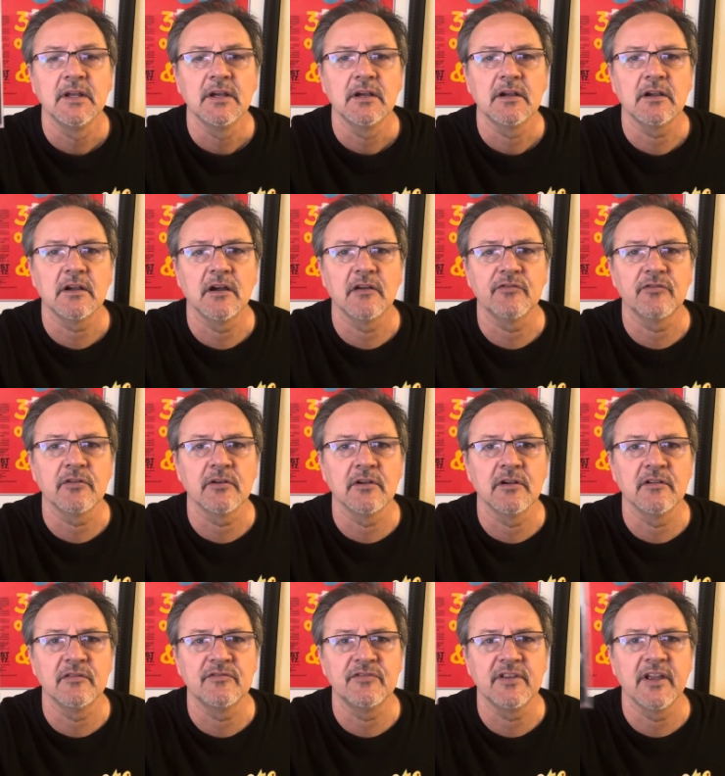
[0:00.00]
cover
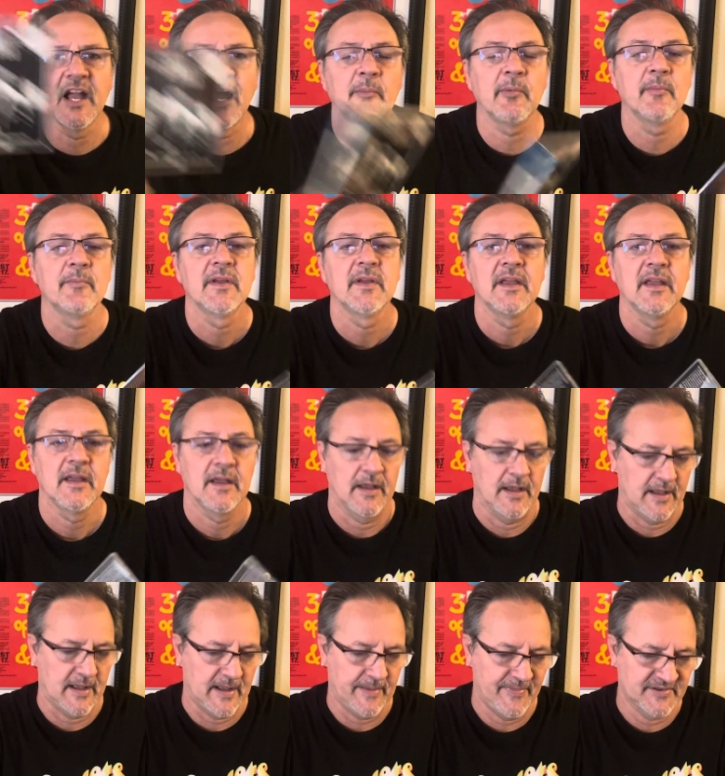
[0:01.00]
of the album.
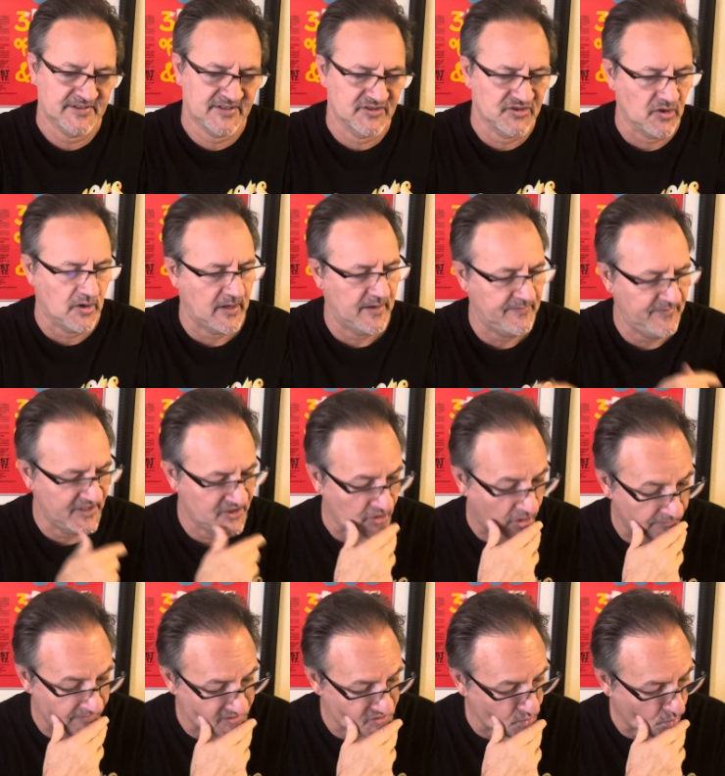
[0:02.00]
This was on
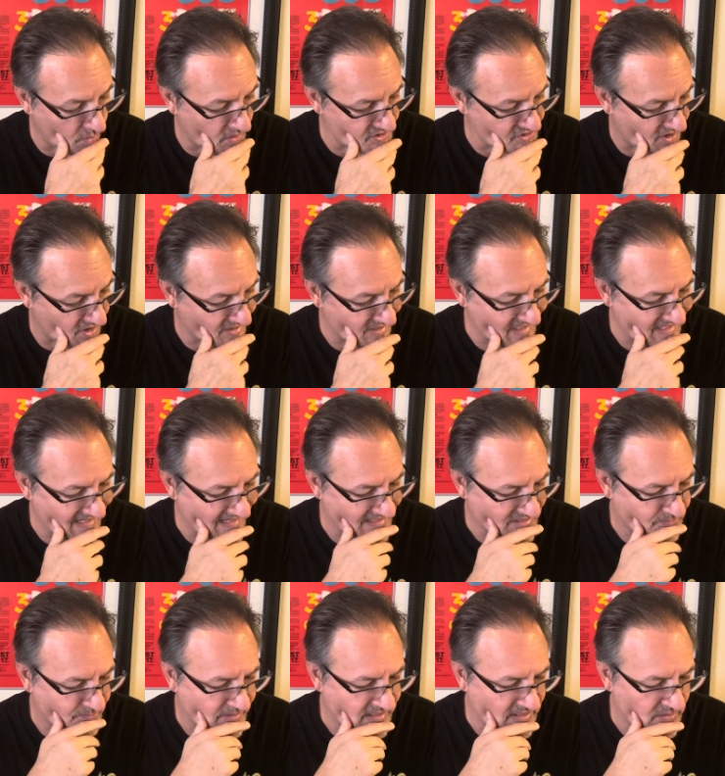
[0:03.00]

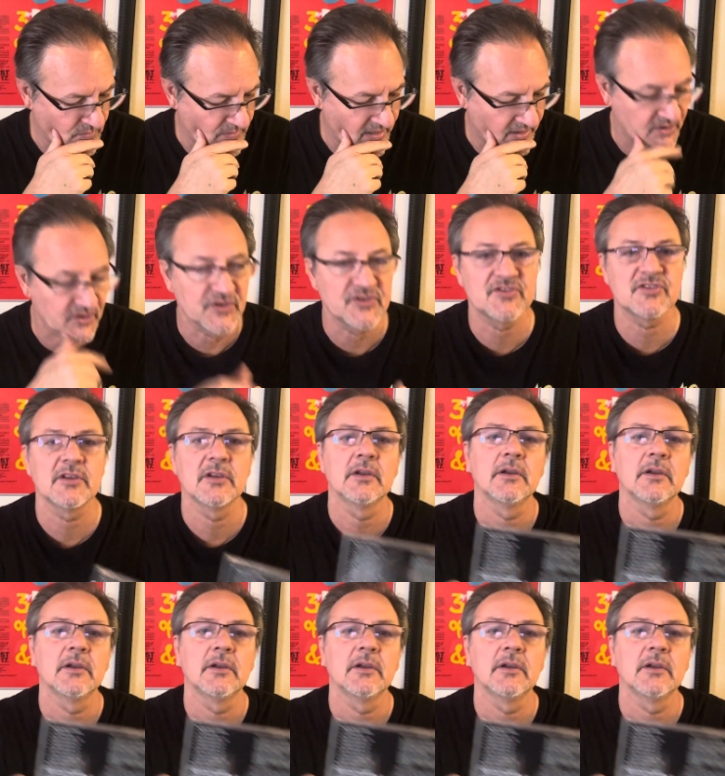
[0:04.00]
ESP Records.